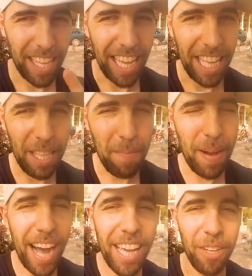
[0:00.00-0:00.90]
in the
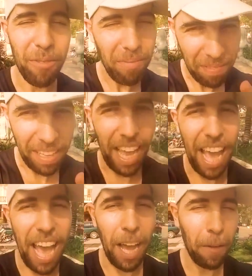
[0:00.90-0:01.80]
bio.
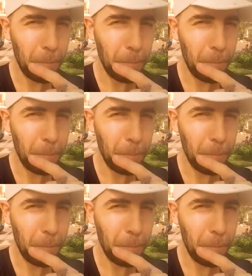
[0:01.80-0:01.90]
Yeah.